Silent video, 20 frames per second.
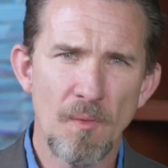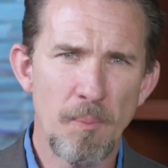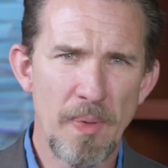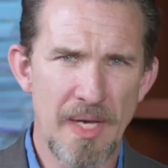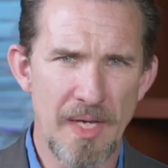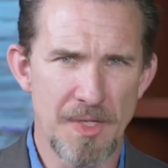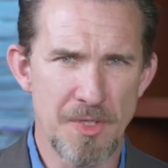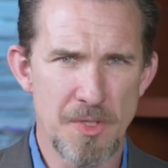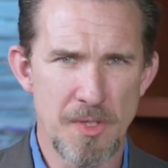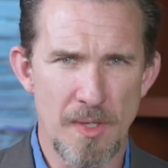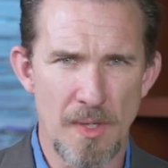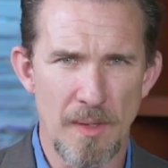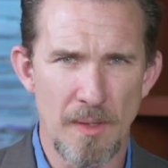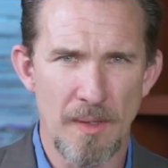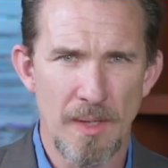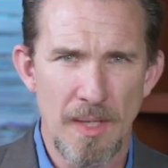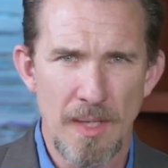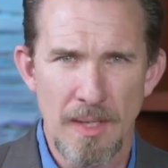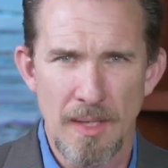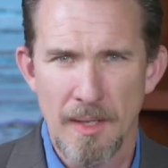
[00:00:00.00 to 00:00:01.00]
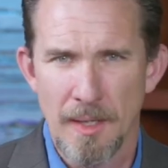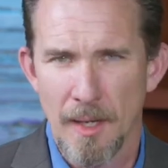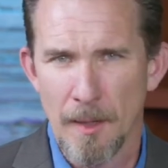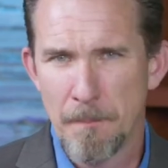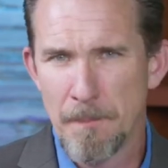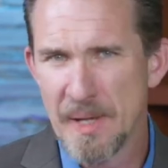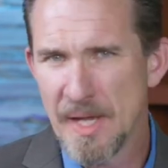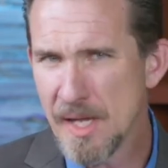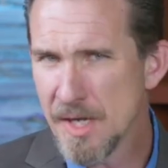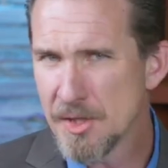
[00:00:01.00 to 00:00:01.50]
picture. A
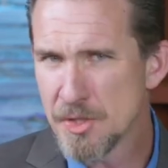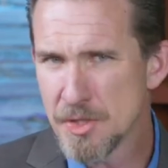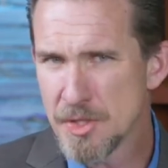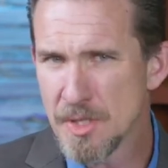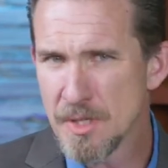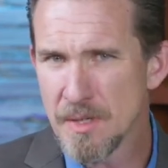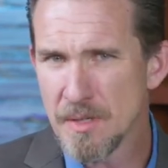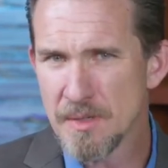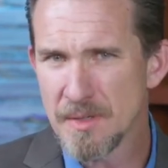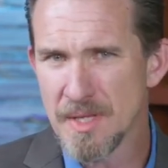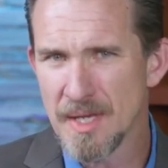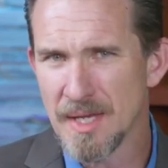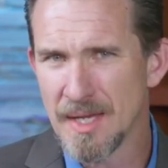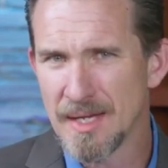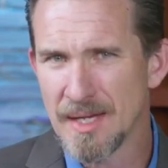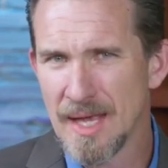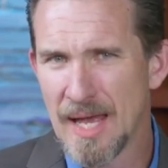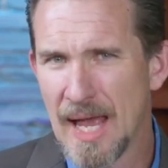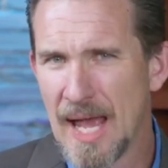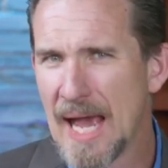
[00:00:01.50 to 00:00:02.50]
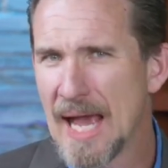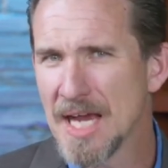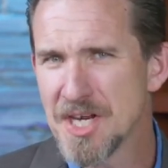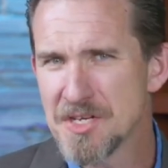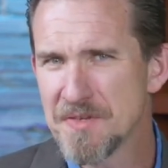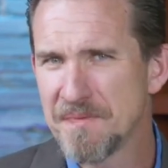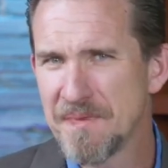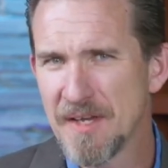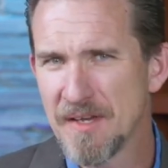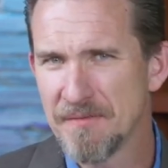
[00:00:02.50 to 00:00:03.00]
picture that
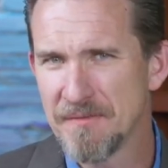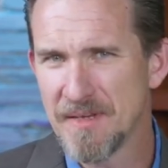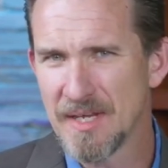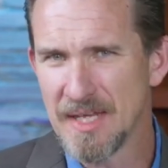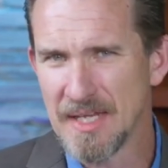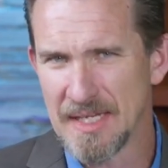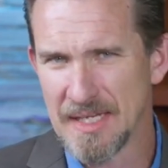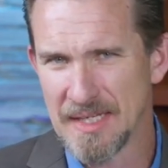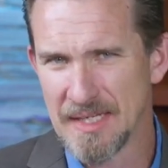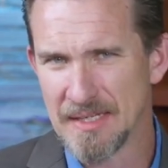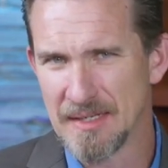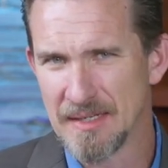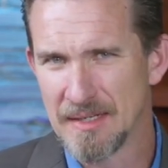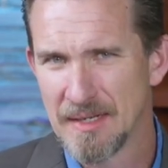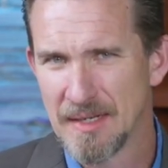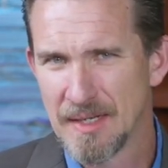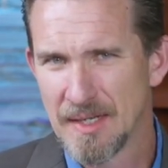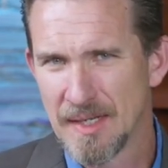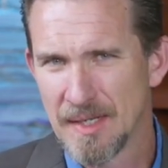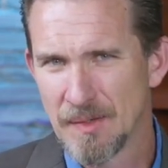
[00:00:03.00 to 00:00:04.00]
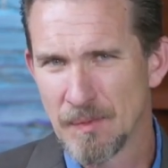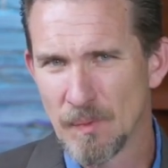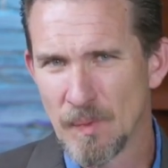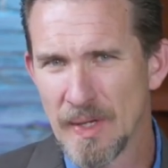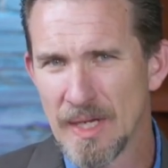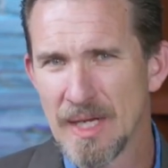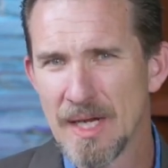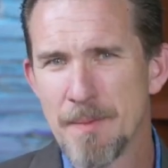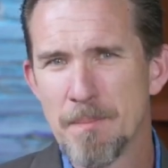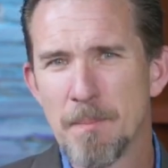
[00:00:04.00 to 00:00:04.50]
Acts 15
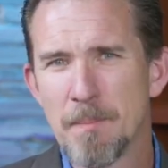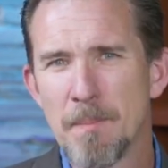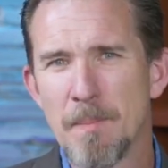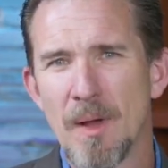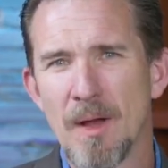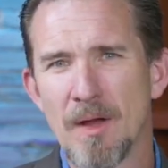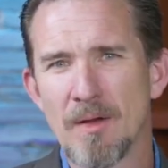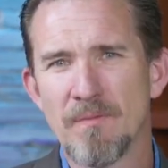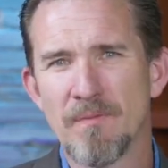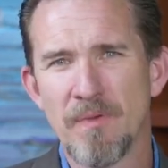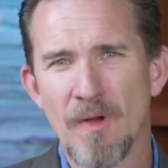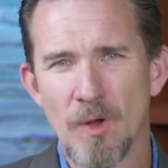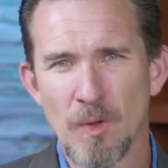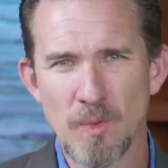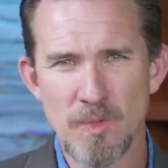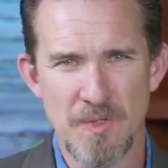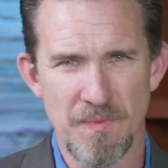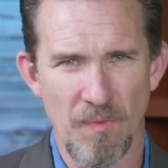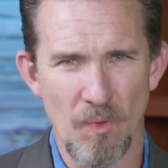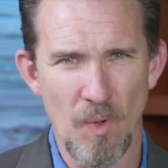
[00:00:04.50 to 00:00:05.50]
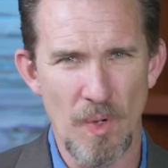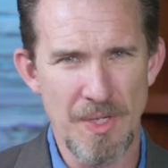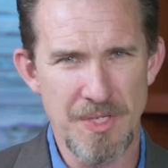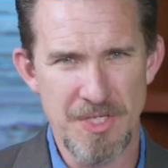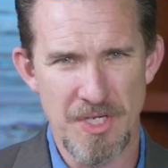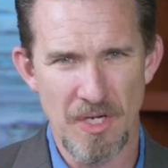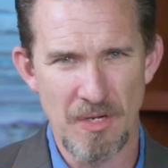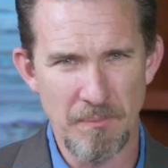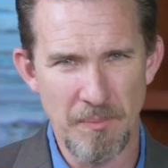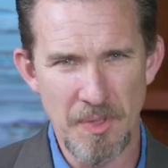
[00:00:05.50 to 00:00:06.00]
really unfolds for
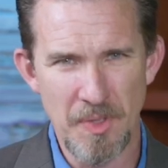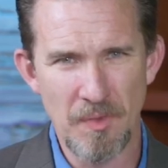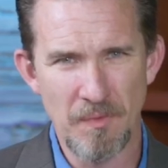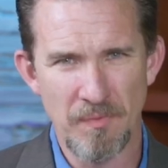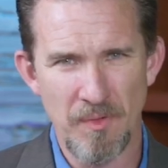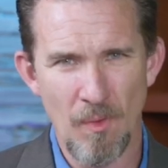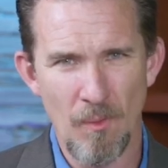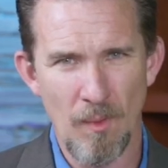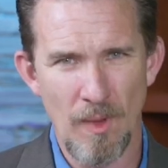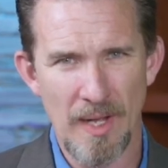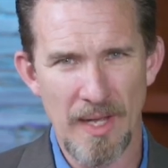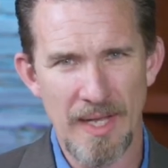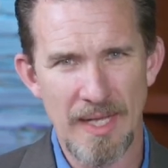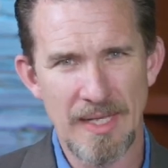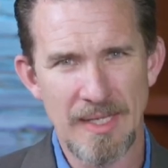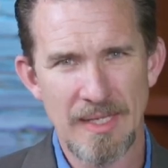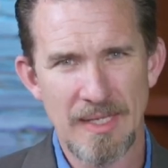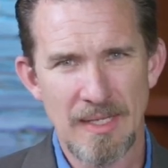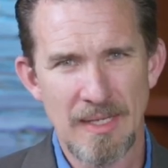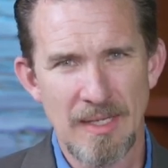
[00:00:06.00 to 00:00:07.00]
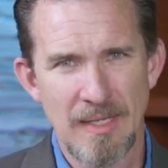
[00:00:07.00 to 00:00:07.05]
us in a beautiful way.